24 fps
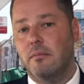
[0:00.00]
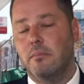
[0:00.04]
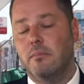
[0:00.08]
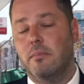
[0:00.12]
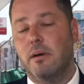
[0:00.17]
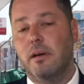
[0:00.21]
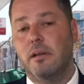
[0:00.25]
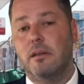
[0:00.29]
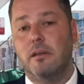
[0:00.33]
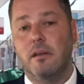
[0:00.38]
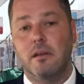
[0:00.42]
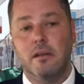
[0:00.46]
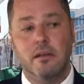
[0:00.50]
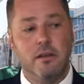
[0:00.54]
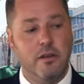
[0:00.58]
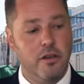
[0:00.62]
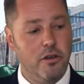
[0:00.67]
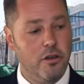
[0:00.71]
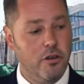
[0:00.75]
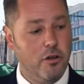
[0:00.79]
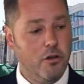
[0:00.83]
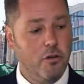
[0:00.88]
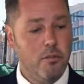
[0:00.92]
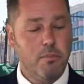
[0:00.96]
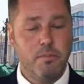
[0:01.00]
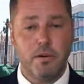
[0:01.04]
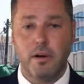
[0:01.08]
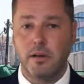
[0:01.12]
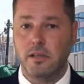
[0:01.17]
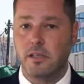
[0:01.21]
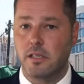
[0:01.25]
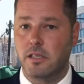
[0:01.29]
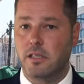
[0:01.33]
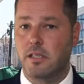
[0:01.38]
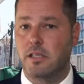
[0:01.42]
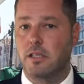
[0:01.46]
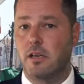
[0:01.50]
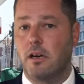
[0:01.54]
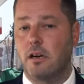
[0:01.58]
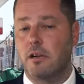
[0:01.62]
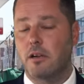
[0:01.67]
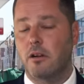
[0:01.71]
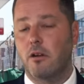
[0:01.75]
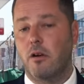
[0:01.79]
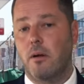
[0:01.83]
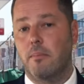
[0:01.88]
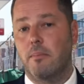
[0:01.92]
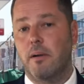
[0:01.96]
but new projects
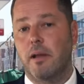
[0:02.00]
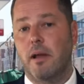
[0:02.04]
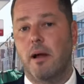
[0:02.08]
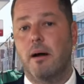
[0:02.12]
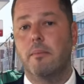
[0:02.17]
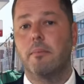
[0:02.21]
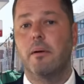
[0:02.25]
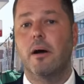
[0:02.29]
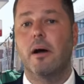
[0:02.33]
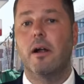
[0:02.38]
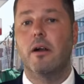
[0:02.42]
start cropping up